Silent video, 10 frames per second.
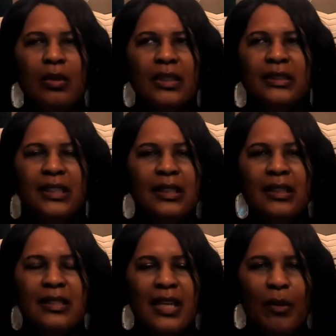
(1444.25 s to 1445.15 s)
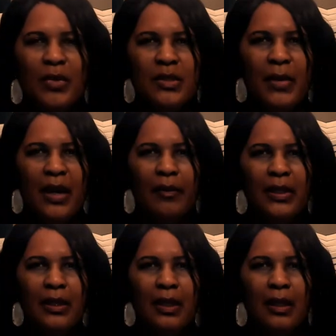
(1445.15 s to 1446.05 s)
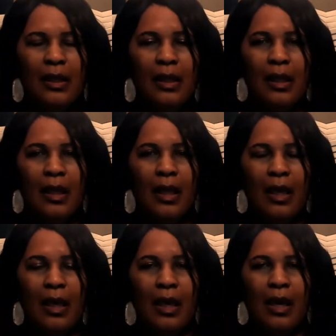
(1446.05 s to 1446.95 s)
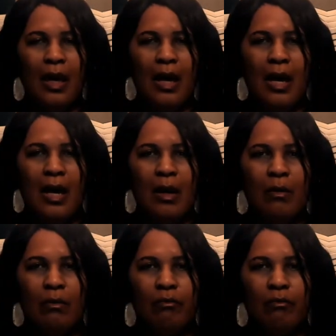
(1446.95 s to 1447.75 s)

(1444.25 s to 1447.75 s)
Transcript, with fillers: Let's see, Tamra's married. Um,